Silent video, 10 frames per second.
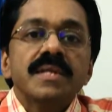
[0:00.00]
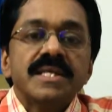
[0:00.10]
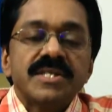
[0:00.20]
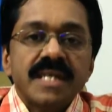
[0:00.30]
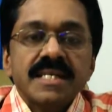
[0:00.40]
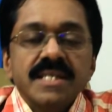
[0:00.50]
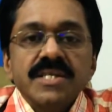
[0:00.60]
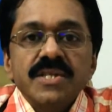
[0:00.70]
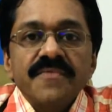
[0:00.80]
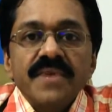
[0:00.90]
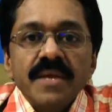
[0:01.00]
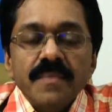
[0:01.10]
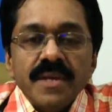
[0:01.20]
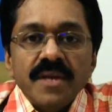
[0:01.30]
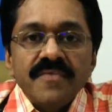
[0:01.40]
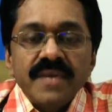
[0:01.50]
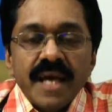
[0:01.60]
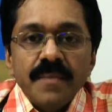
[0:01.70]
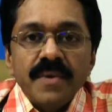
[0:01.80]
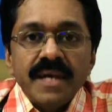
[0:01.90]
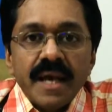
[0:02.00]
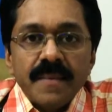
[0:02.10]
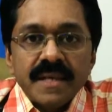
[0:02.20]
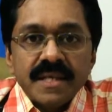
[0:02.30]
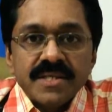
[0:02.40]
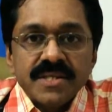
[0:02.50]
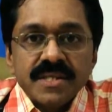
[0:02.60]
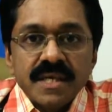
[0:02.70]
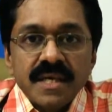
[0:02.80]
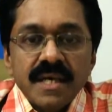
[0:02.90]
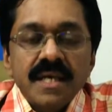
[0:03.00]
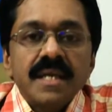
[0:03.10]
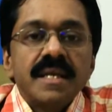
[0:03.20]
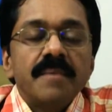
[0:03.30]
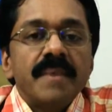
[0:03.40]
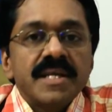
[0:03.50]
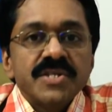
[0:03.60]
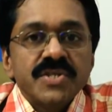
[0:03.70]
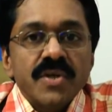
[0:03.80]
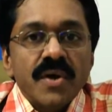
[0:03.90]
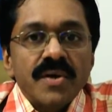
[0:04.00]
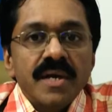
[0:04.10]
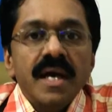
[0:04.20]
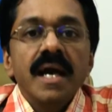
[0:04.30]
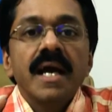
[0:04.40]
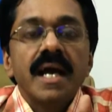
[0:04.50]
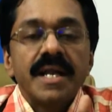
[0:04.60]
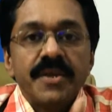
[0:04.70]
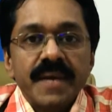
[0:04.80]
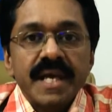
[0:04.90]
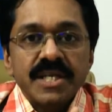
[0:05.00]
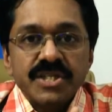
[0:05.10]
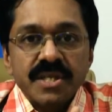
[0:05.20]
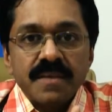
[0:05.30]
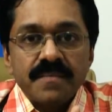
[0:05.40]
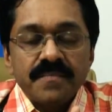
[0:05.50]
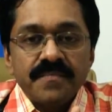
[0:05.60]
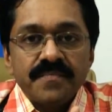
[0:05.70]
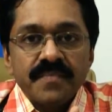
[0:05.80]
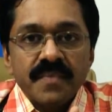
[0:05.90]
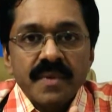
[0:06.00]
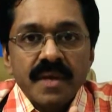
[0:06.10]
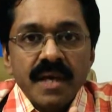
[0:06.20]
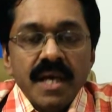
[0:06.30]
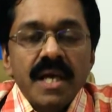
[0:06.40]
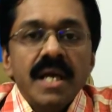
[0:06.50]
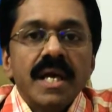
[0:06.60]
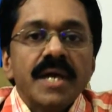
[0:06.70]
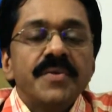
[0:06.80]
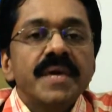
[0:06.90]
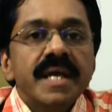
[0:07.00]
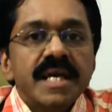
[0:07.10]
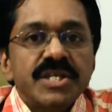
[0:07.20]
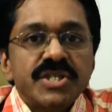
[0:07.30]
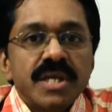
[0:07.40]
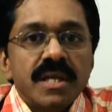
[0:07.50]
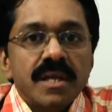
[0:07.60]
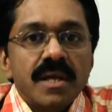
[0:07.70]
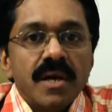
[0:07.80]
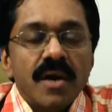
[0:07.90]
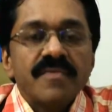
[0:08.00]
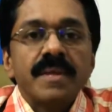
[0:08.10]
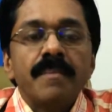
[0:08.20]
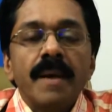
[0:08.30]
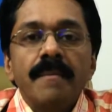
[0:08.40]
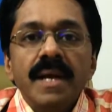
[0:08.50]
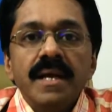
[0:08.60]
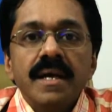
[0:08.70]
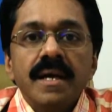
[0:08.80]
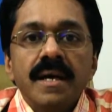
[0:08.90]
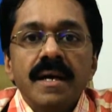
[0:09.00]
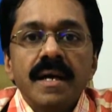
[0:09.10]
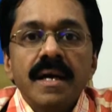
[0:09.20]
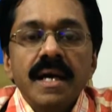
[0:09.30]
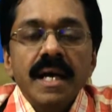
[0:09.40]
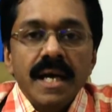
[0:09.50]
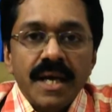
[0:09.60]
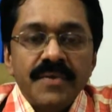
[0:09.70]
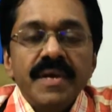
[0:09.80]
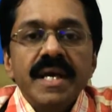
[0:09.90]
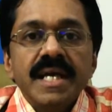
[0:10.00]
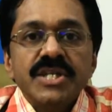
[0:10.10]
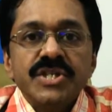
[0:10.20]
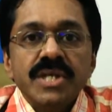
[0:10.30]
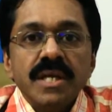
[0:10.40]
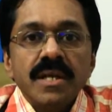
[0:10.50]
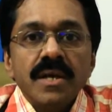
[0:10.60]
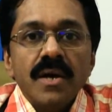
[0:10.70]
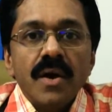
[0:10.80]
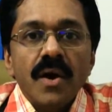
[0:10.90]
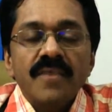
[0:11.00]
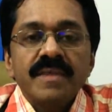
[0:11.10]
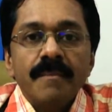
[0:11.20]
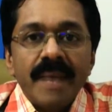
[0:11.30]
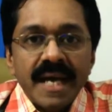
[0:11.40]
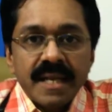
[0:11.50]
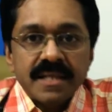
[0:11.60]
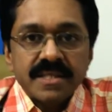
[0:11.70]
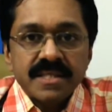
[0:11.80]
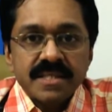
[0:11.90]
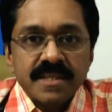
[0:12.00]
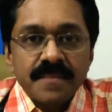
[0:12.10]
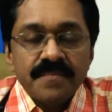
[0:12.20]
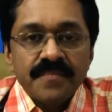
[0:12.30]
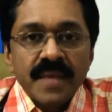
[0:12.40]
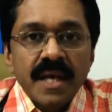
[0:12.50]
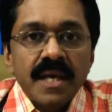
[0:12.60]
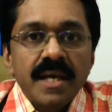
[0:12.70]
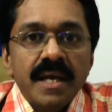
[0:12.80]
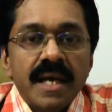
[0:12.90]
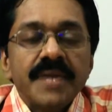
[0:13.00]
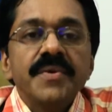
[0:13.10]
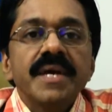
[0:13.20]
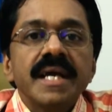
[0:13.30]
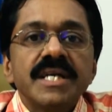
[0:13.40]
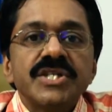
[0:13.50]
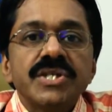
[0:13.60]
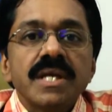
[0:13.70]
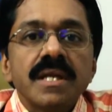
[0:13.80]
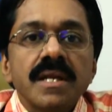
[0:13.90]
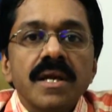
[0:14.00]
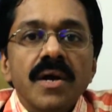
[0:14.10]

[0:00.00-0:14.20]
The success of treatment of type 1 diabetes depends on education. Education of the public, education of the parents, education